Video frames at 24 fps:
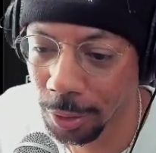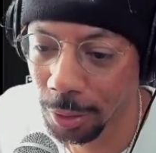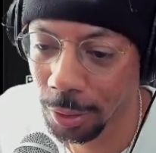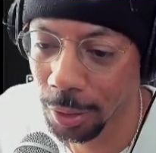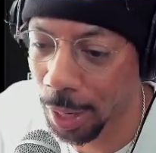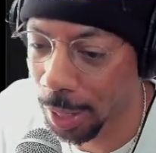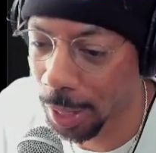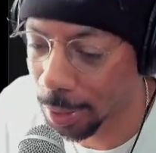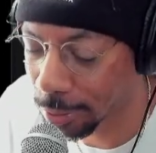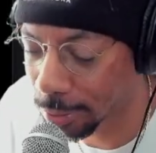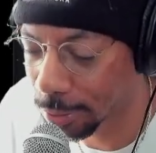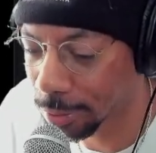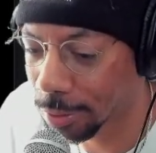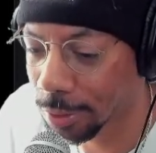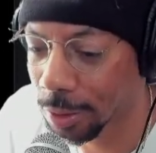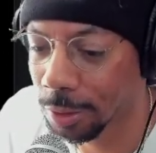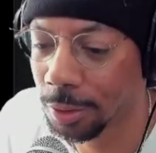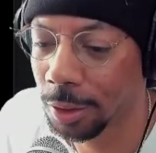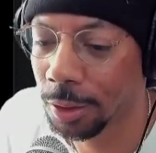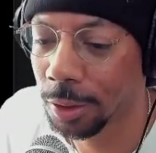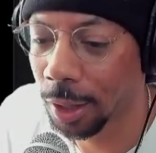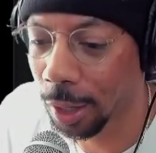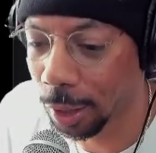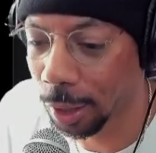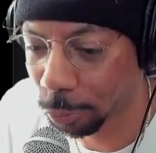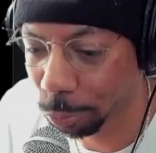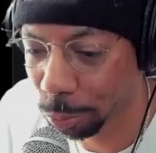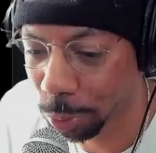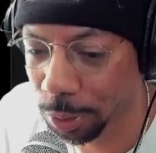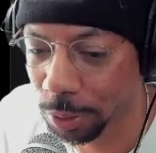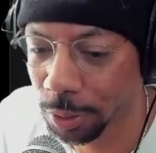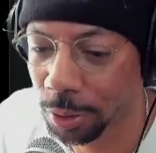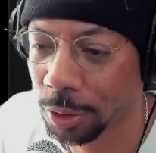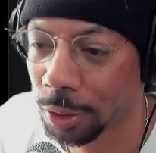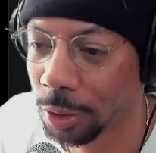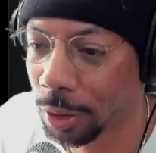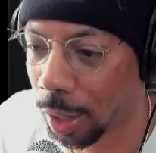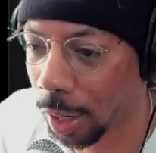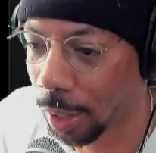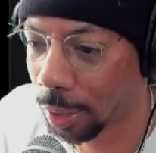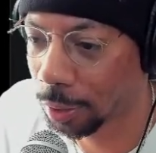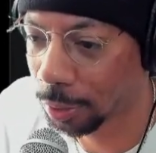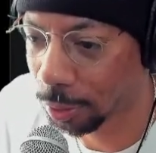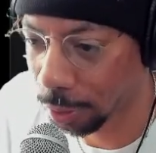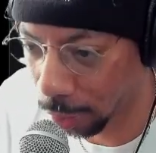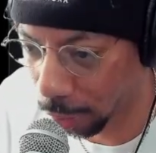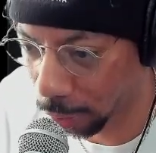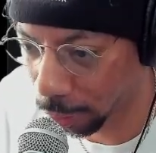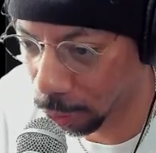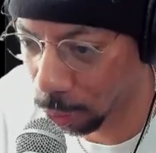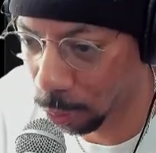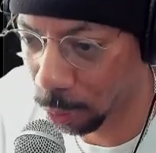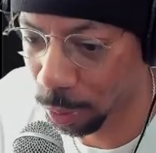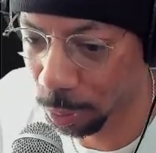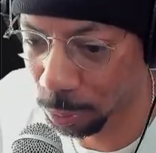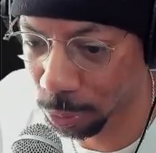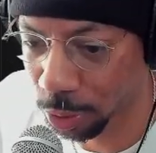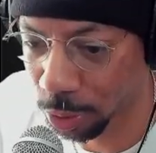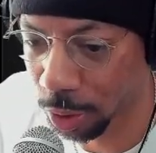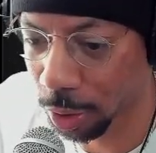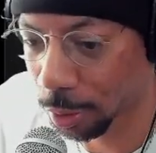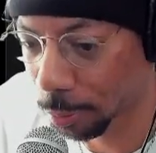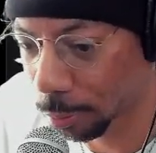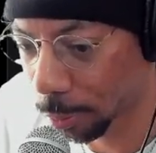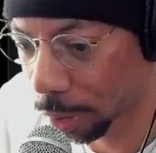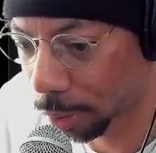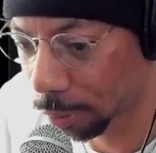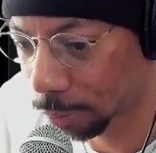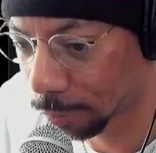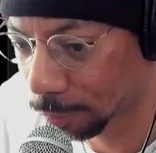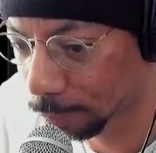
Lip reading: As a Xenian, I've been there. I know what I'm talking about.